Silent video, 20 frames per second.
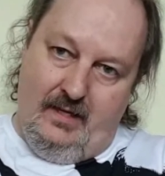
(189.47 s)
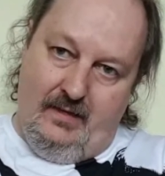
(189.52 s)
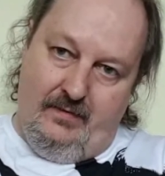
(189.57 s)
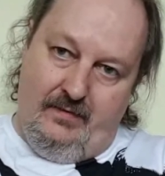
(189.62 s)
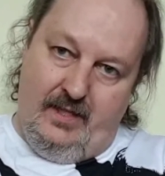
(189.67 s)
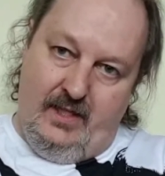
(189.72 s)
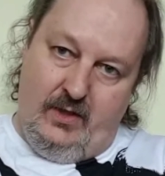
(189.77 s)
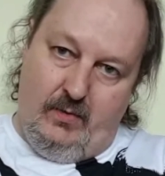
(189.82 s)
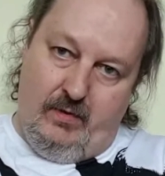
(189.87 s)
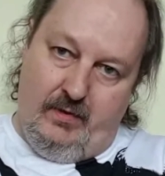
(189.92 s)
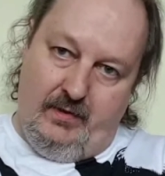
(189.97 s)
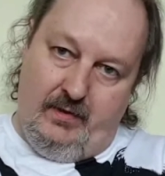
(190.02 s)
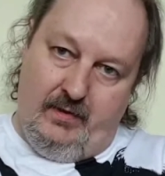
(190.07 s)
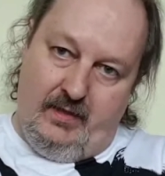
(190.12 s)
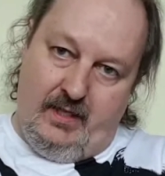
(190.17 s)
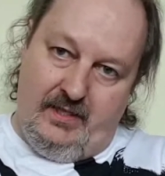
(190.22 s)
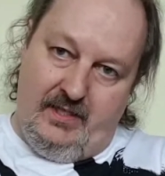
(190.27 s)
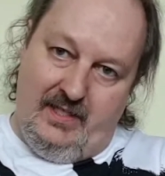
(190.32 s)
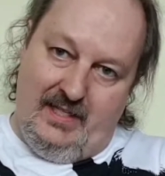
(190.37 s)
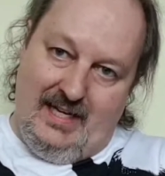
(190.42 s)
This one
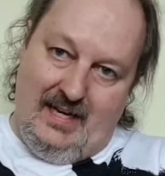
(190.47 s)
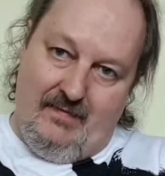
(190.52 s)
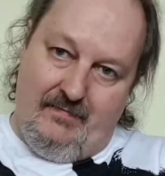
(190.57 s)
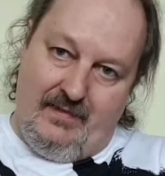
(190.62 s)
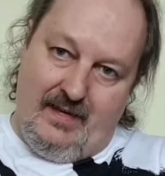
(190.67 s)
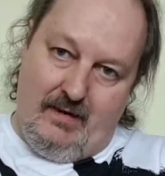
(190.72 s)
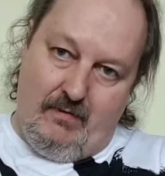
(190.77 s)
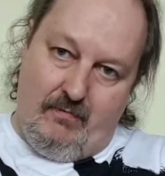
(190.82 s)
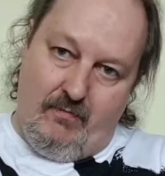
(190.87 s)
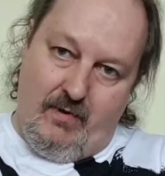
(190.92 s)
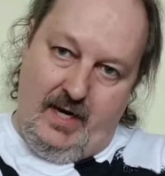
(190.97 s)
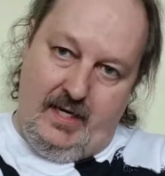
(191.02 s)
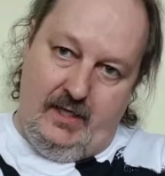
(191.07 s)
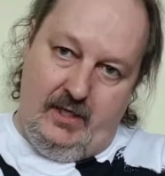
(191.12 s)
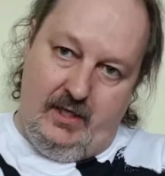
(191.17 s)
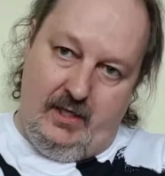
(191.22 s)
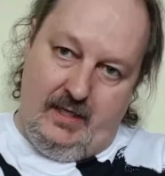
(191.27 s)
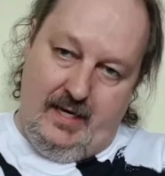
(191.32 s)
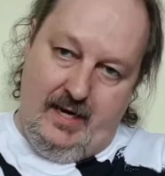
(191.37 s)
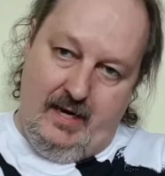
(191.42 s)
doesn't have that
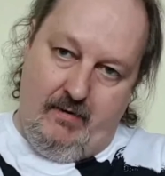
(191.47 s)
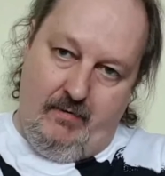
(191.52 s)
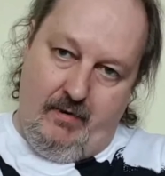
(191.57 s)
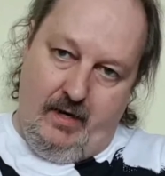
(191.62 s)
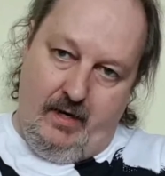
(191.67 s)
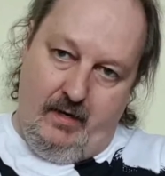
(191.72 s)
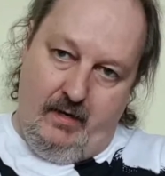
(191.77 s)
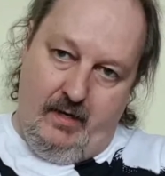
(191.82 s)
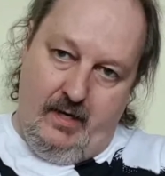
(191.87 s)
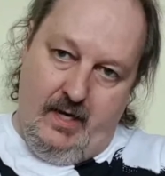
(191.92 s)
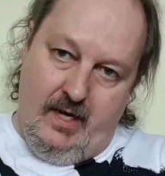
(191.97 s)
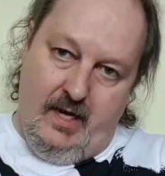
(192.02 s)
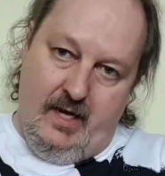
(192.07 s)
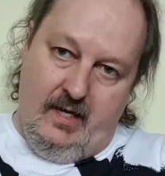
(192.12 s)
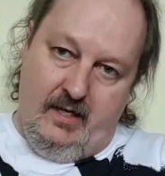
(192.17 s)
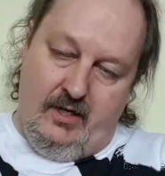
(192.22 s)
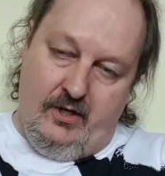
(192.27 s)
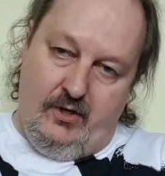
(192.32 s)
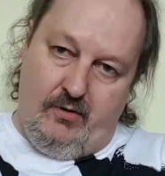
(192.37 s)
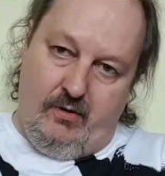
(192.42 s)
raised area,
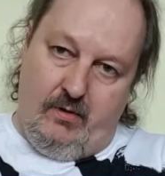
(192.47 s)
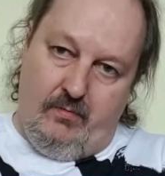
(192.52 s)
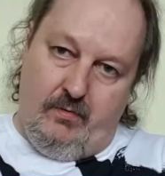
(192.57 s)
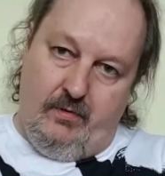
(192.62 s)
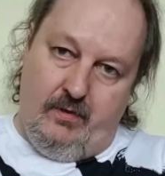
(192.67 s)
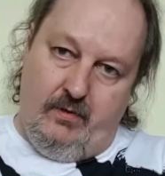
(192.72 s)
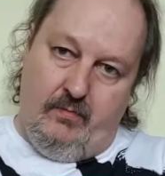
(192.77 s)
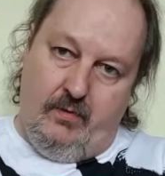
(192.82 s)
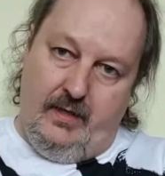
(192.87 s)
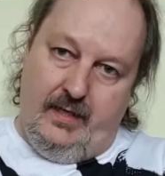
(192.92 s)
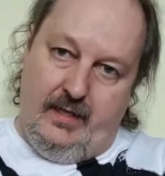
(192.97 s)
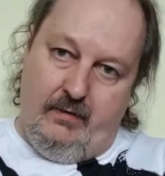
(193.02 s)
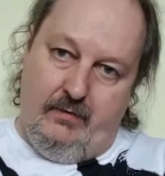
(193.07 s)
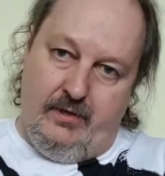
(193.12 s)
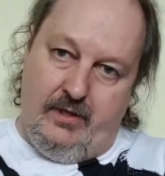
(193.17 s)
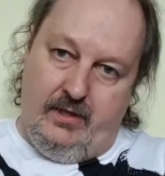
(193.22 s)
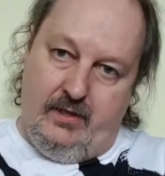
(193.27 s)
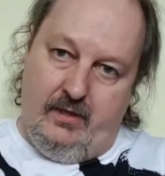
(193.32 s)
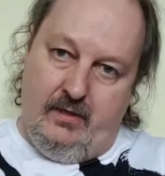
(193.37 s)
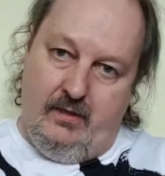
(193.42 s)
so I wonder what
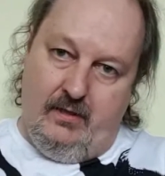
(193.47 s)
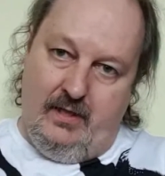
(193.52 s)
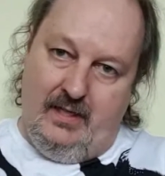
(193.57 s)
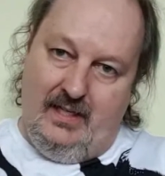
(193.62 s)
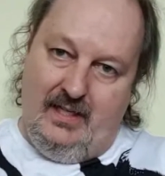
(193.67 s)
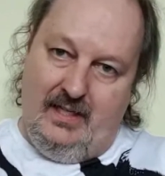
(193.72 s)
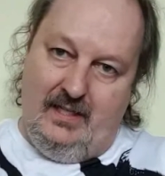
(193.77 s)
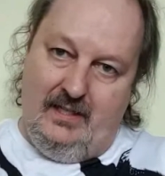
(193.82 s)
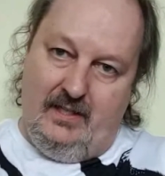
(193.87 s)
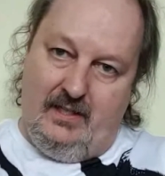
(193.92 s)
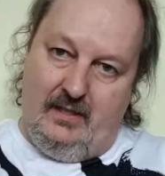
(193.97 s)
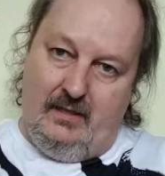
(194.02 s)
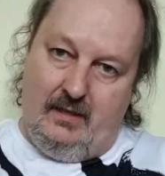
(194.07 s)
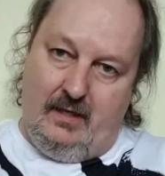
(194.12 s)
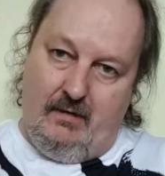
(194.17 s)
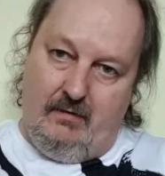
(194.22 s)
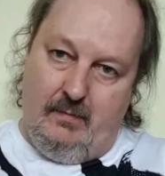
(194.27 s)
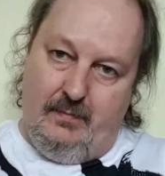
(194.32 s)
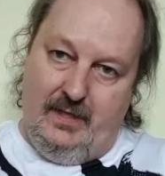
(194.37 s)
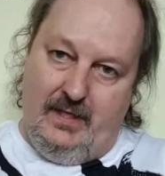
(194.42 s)
else is
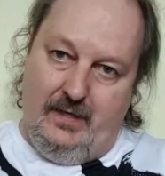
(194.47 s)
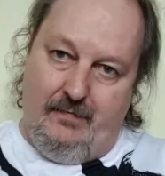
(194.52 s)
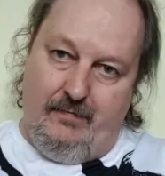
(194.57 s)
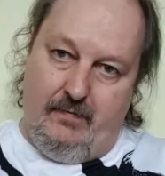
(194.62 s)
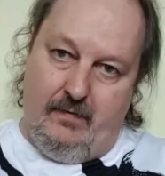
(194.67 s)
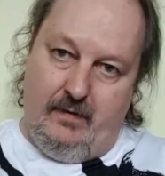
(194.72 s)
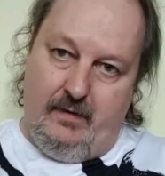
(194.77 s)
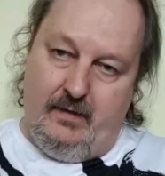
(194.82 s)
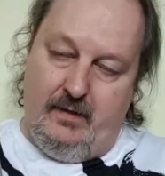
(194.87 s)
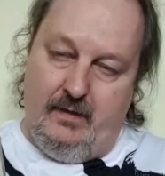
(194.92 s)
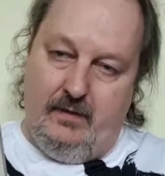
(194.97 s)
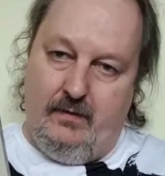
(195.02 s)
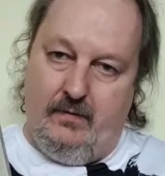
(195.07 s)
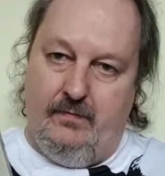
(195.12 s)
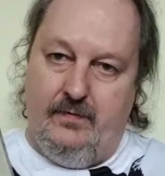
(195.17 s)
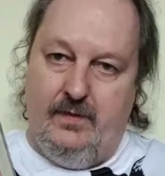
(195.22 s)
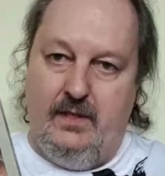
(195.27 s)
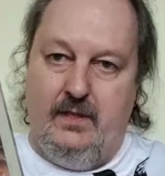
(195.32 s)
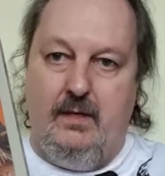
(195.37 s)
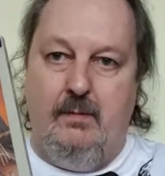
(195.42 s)
going to be different. It's
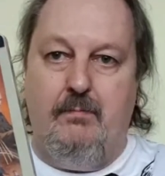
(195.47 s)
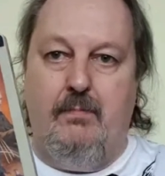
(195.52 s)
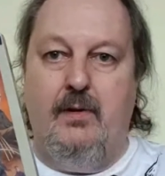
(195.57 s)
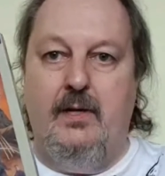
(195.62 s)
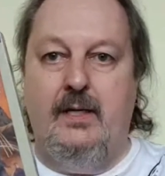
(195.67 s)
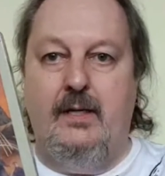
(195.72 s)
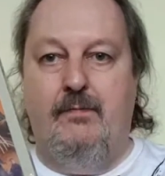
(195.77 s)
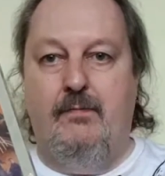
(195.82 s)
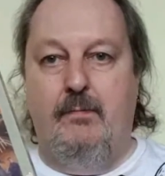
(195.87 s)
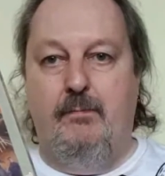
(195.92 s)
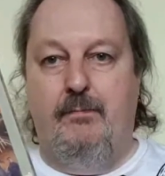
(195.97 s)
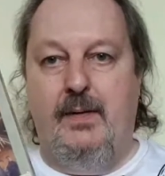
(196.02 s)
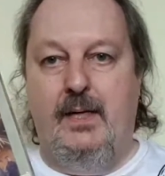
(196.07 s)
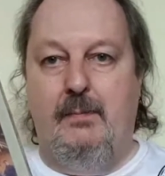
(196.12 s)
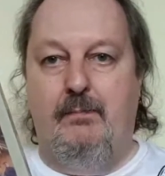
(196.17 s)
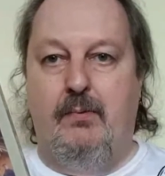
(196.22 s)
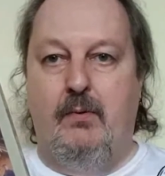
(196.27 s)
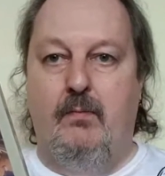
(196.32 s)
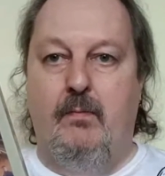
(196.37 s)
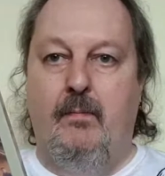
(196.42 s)
also done by different
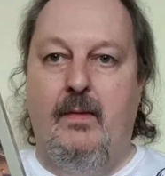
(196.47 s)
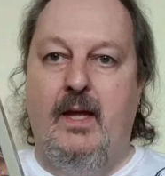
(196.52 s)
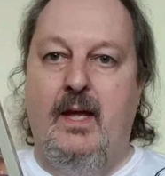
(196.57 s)
people.